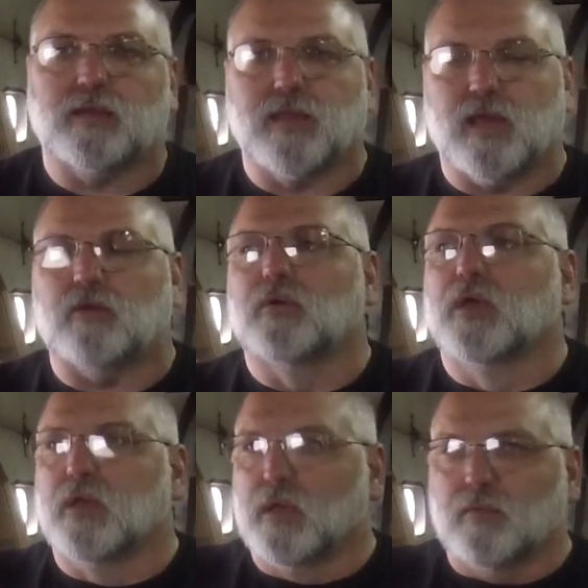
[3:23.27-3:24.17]
Now,
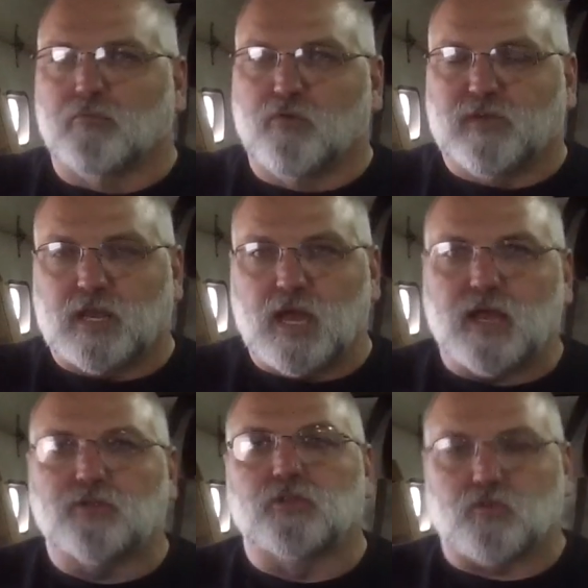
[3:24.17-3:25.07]
moving
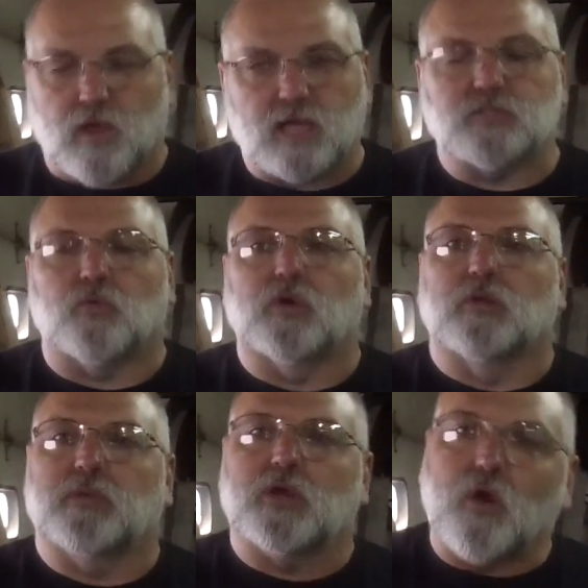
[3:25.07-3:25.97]
on, the tracks that we're going
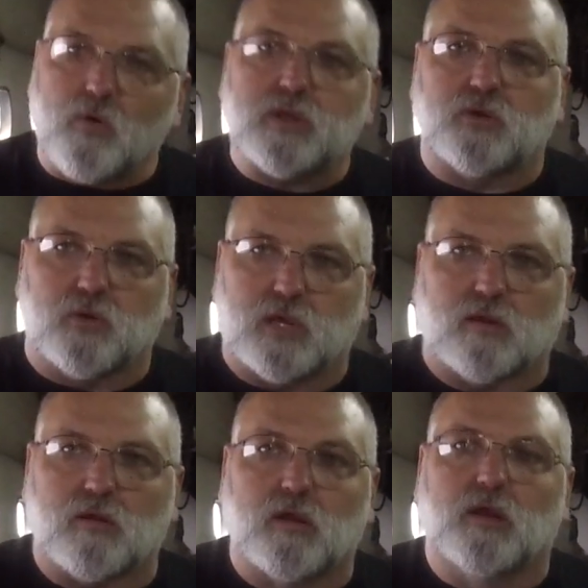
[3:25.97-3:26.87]
to be going to
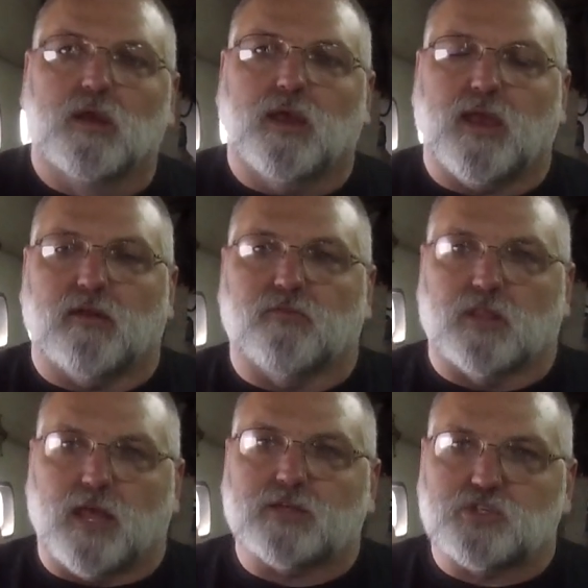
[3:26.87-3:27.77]
here have a
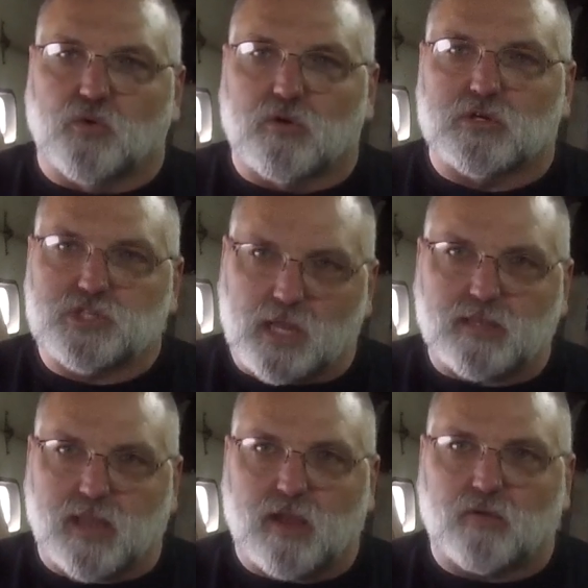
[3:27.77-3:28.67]
lot shorter
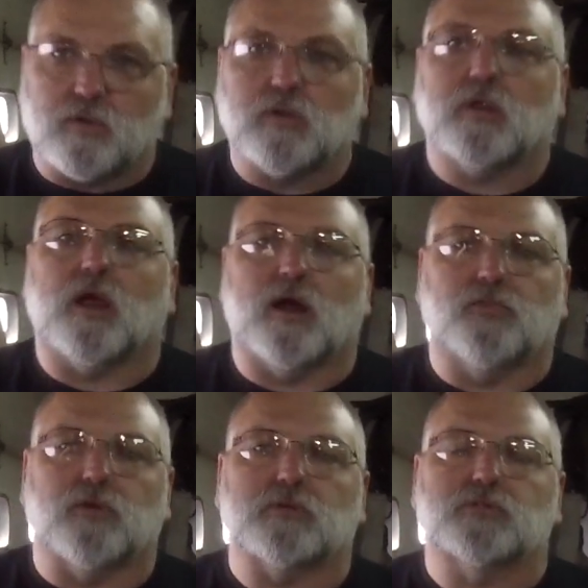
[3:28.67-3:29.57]
shutdown on
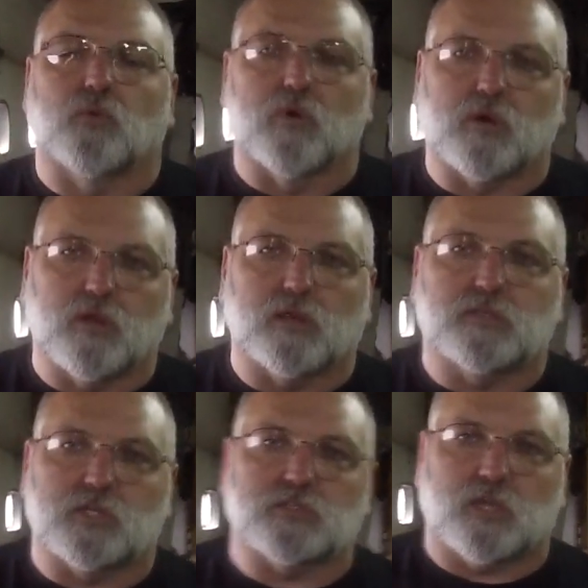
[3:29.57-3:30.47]
there, so we're gonna
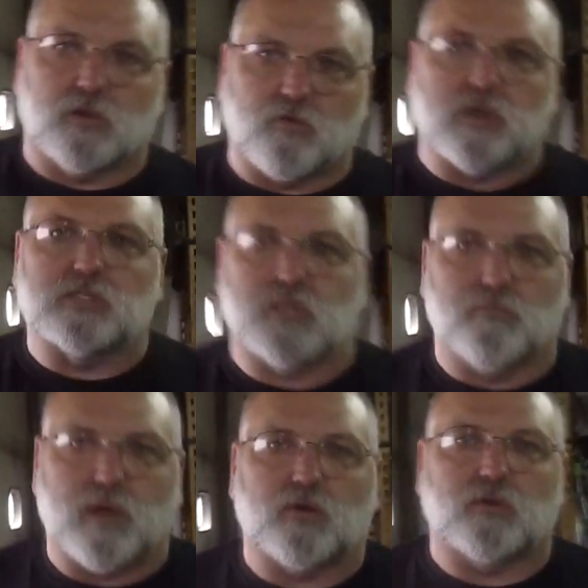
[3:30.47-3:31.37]
just increase the
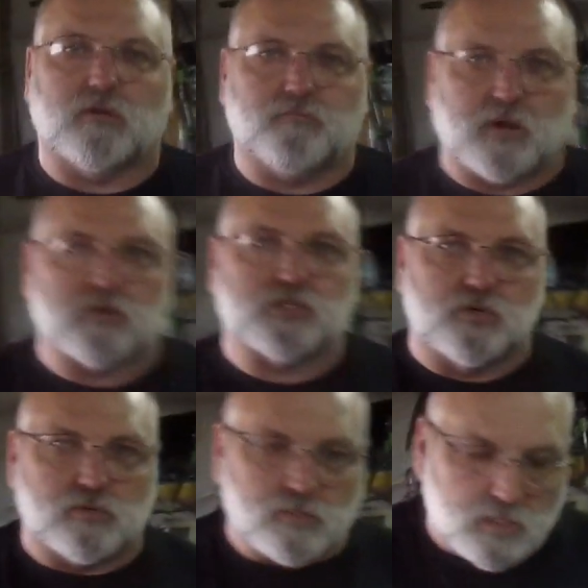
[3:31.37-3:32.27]
amount of parachute